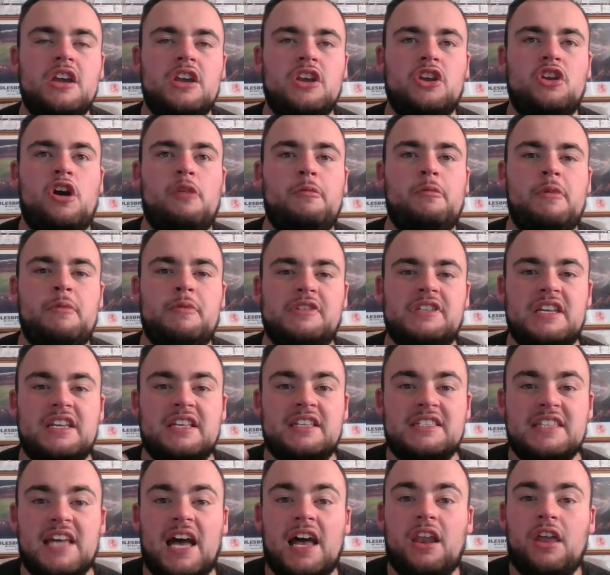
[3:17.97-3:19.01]
You know what I mean? We've seen
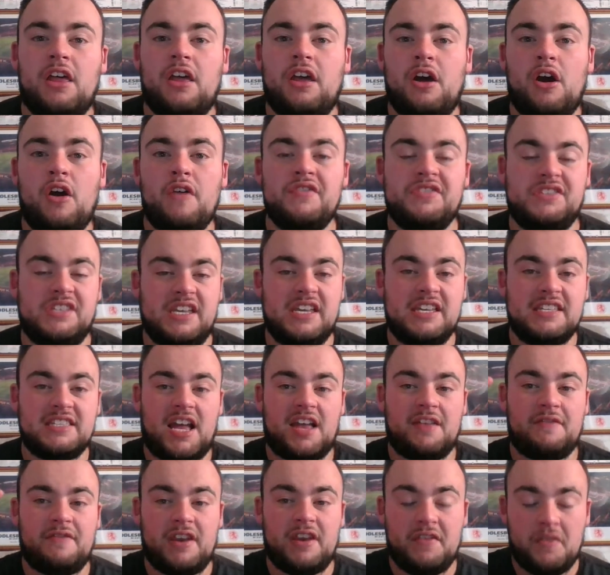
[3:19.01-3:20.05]
Salah, obviously he's
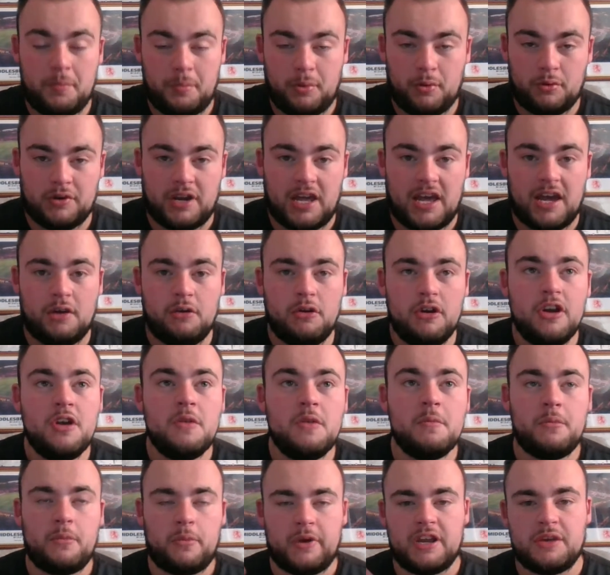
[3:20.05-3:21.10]
signed for Liverpool now.
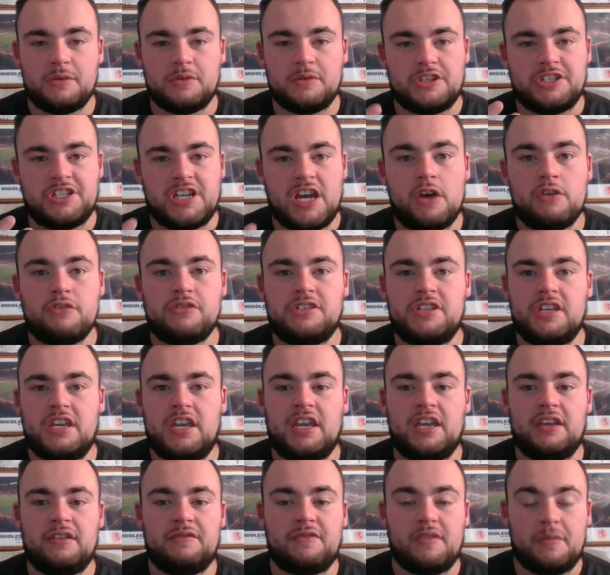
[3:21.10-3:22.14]
When he was at
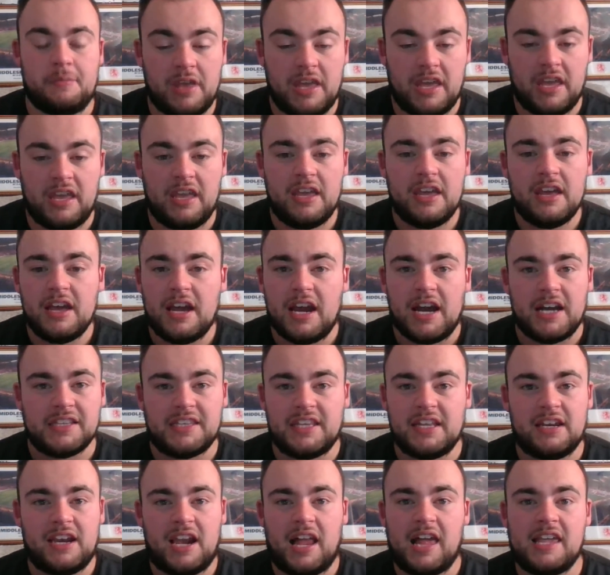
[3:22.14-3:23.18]
Chelsea, for me, I
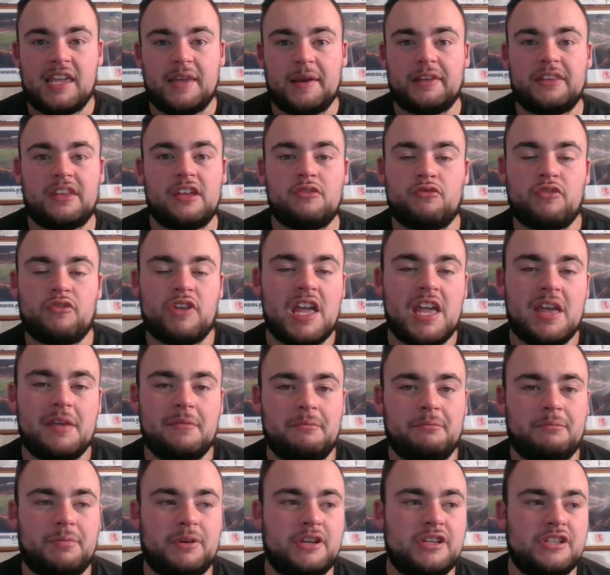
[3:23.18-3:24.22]
didn't like him, I didn't rate
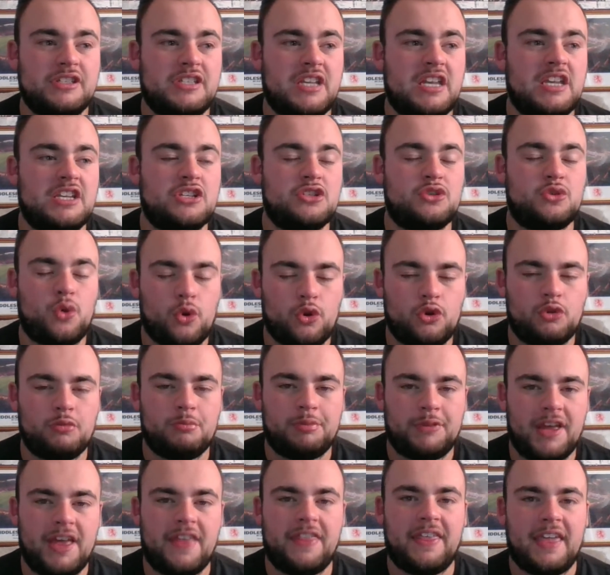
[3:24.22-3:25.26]
him, because he just couldn't
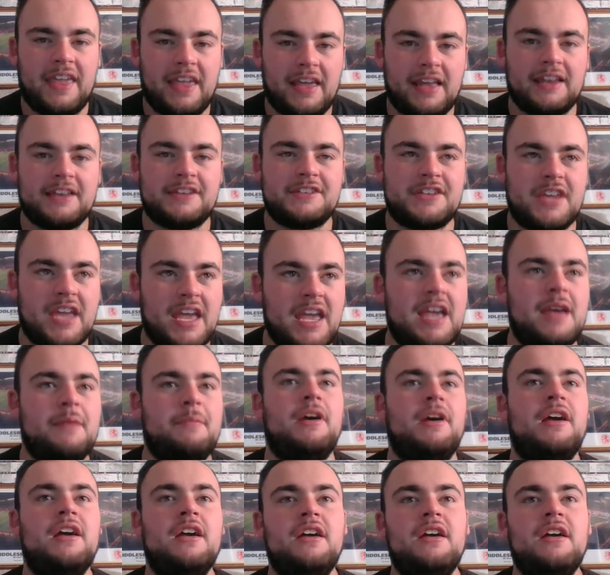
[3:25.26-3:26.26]
play the English game.